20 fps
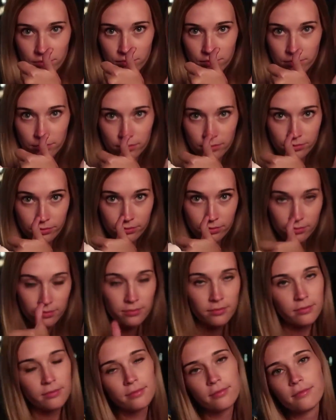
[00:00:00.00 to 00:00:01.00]

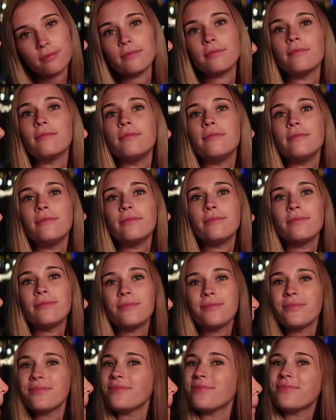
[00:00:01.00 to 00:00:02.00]

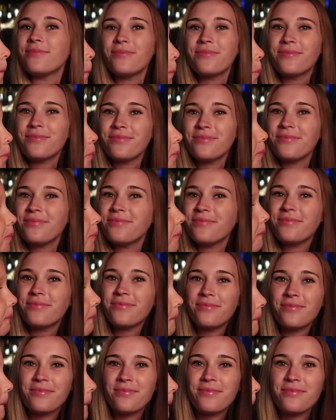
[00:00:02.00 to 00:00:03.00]

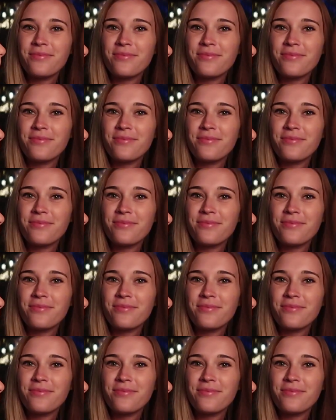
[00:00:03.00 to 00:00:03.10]
(silent)